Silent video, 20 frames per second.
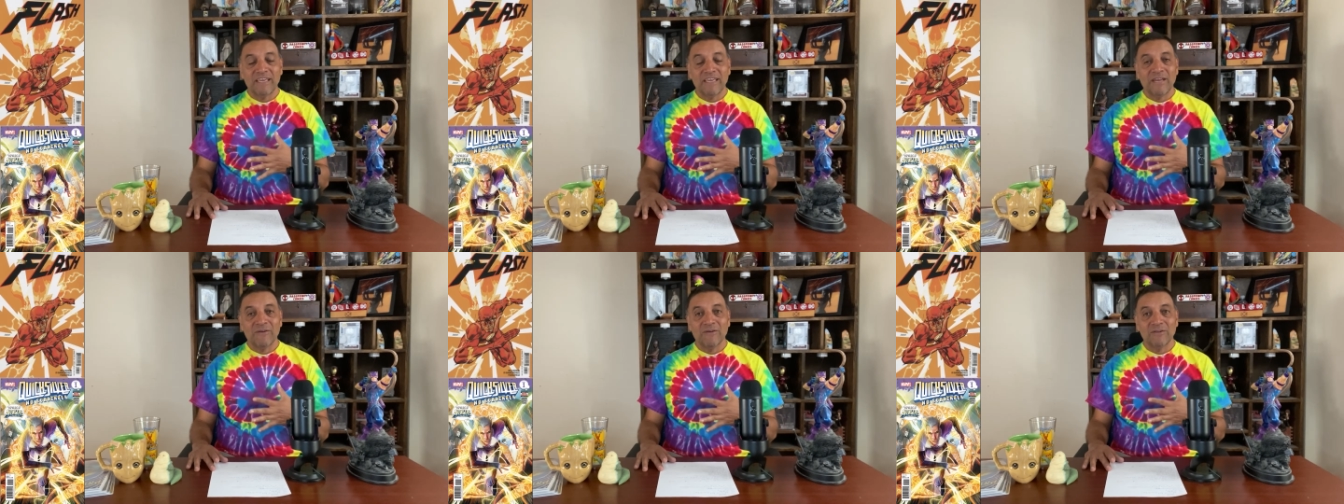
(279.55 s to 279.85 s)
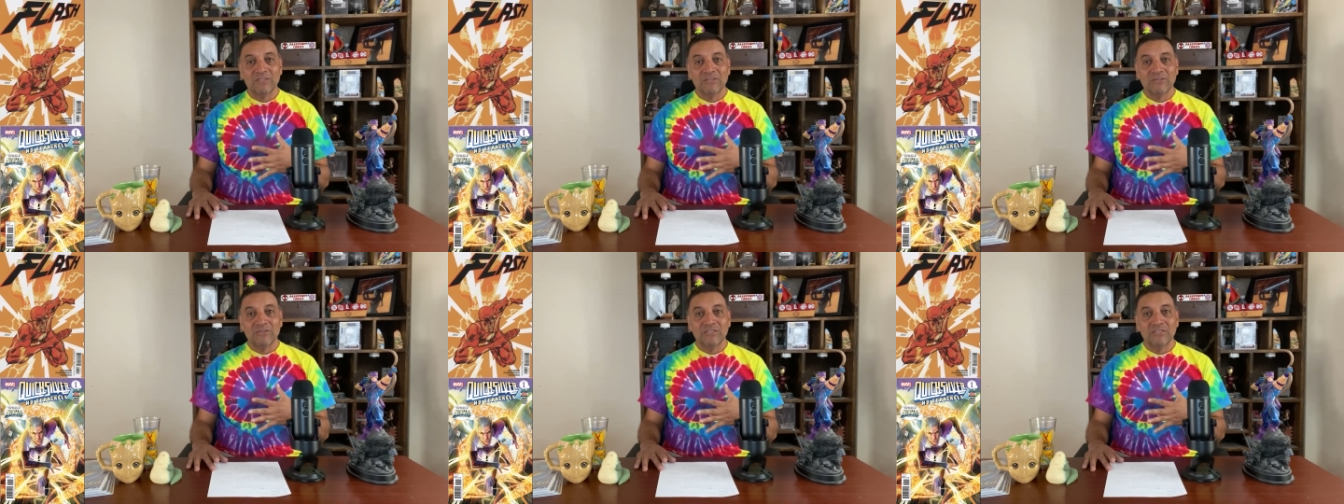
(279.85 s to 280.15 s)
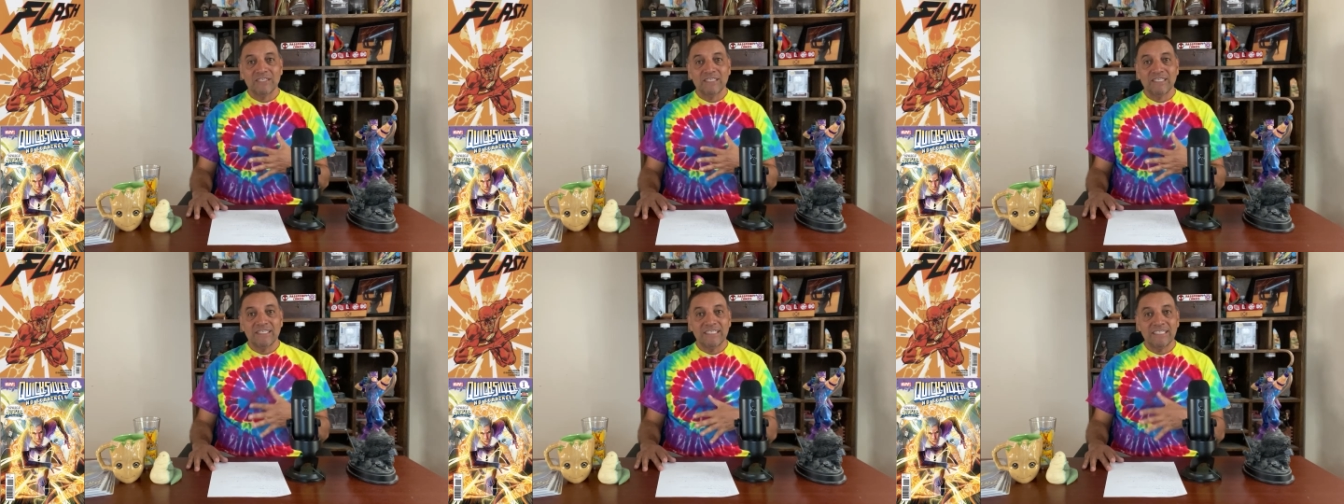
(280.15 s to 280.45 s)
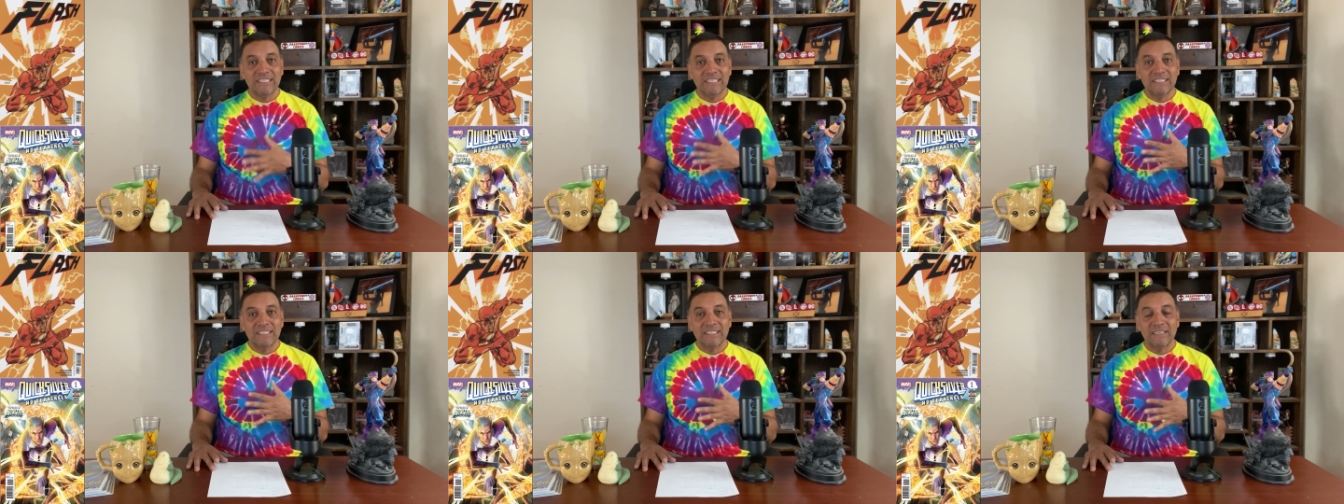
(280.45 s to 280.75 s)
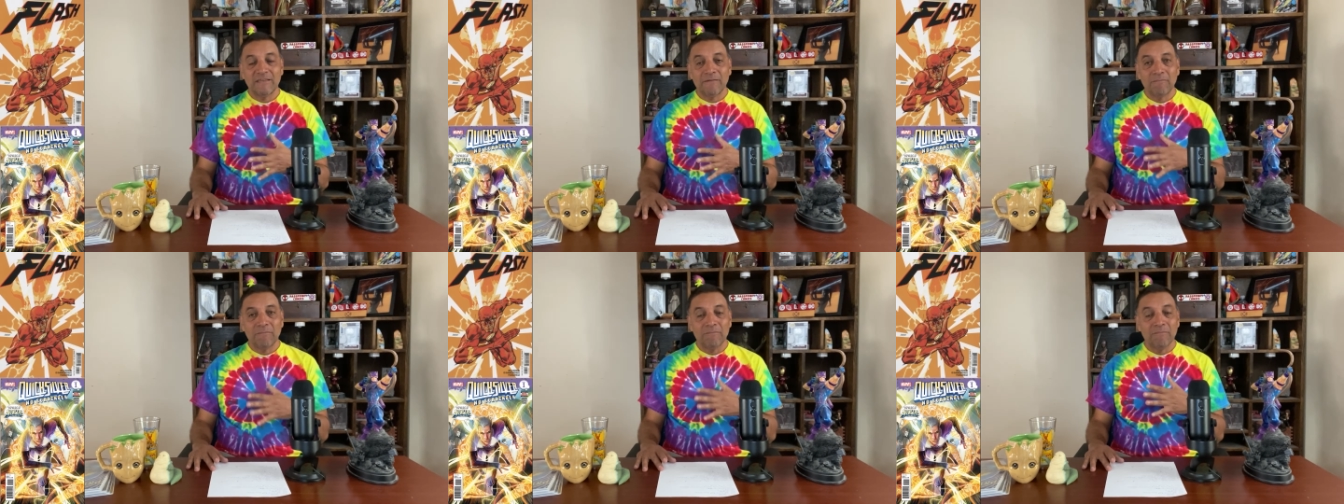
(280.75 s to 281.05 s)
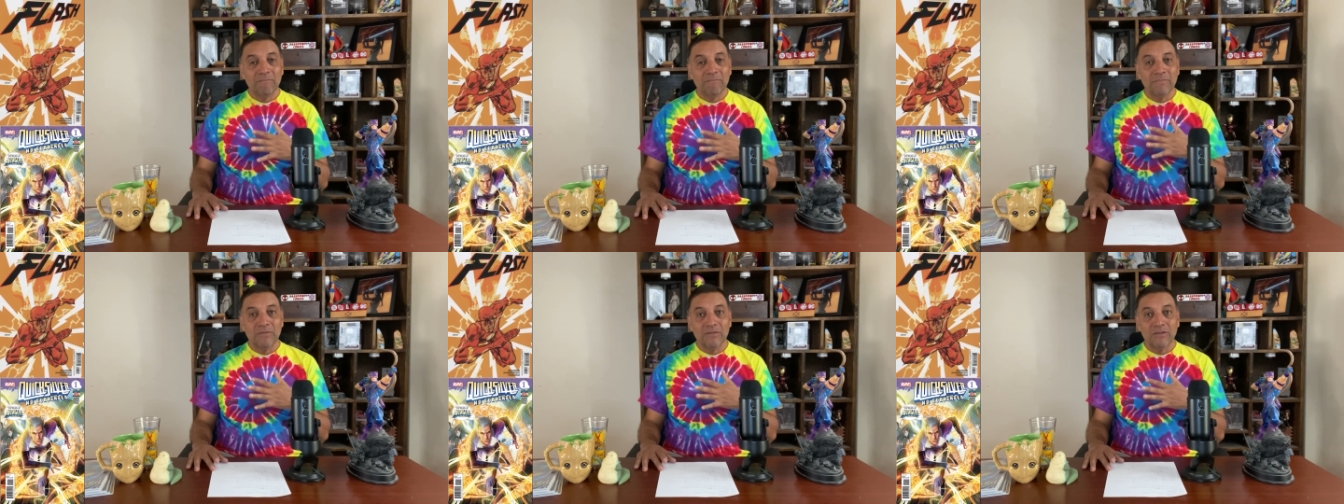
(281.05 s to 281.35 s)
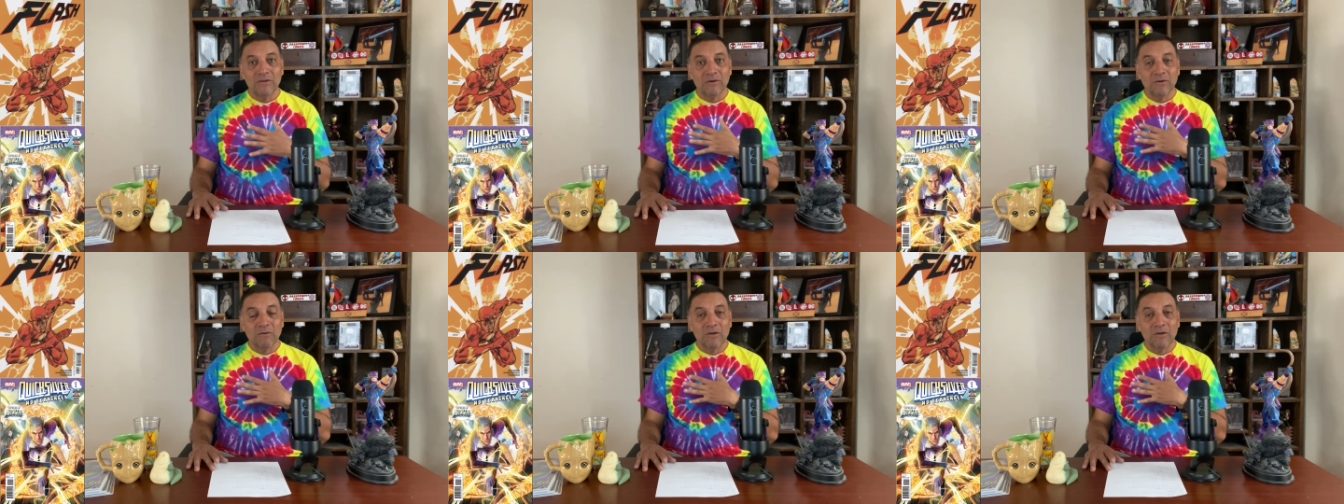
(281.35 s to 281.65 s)
characters in DC,
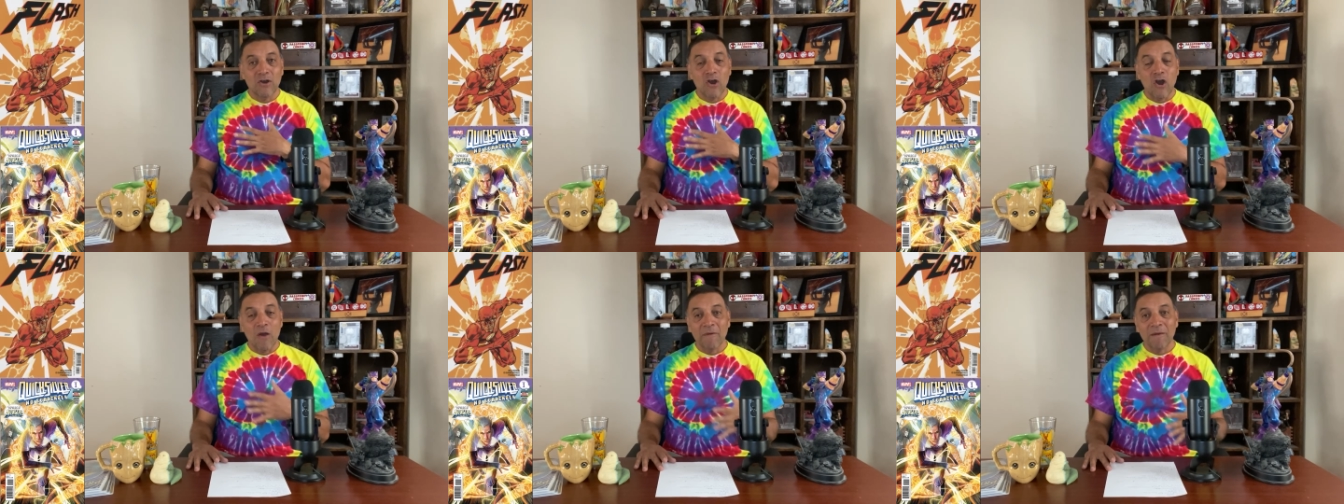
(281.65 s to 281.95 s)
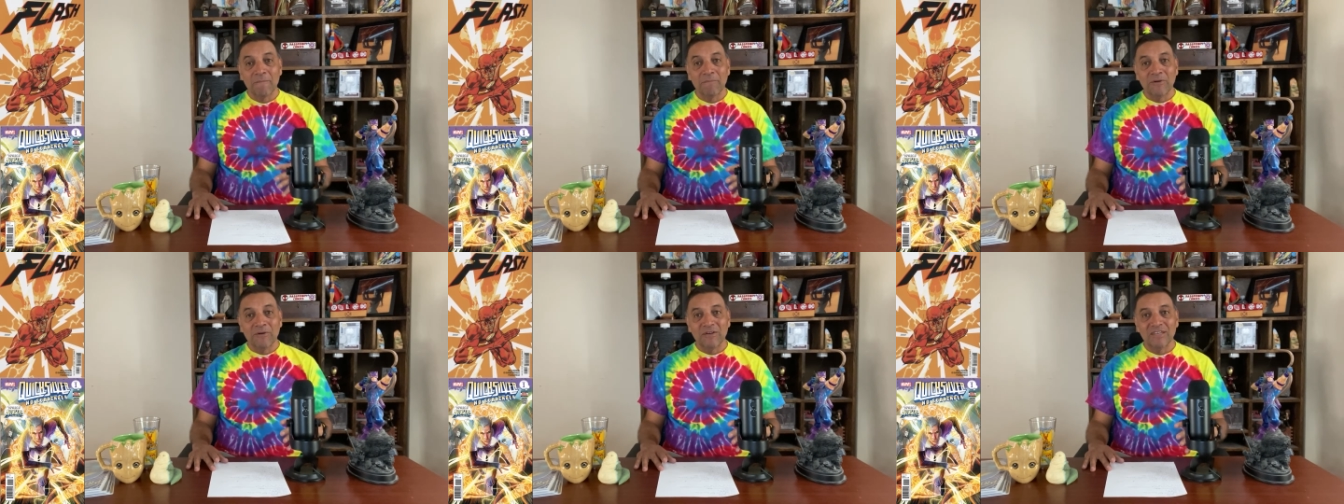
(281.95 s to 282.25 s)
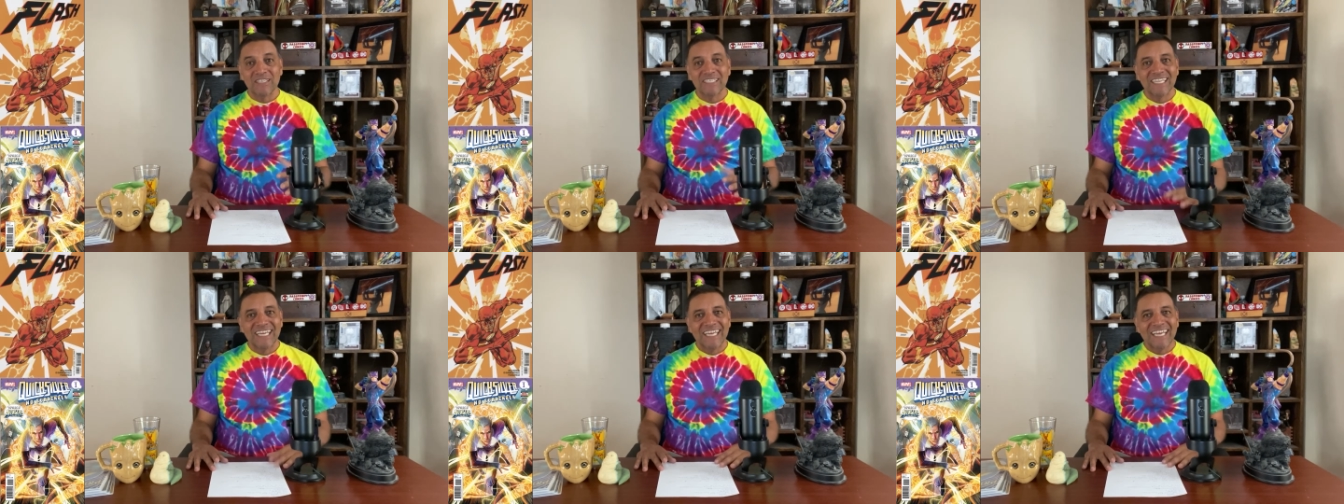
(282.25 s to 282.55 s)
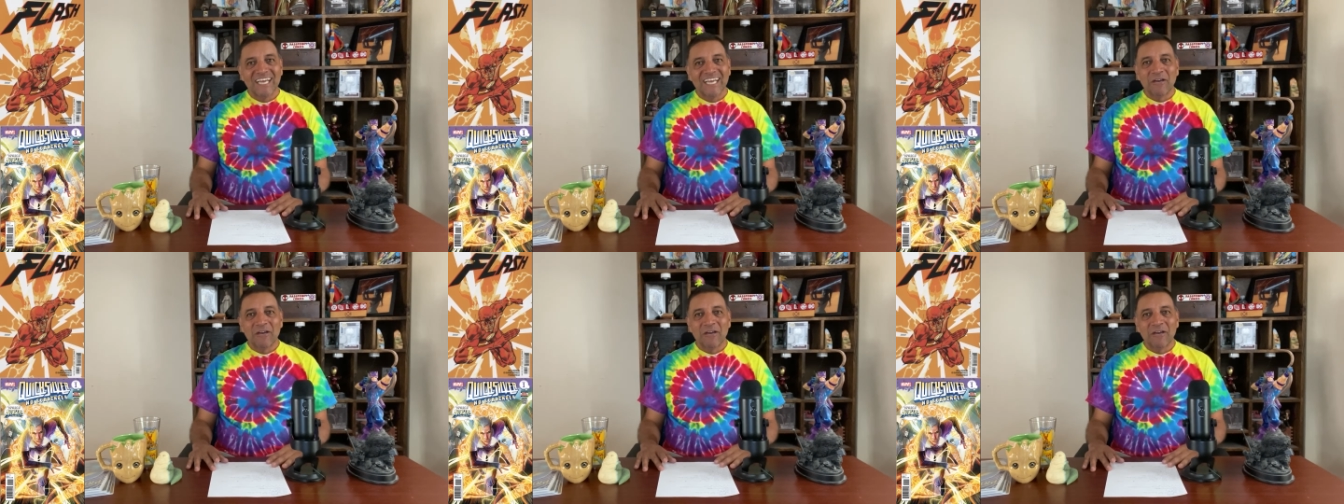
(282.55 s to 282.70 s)
you know, comic books.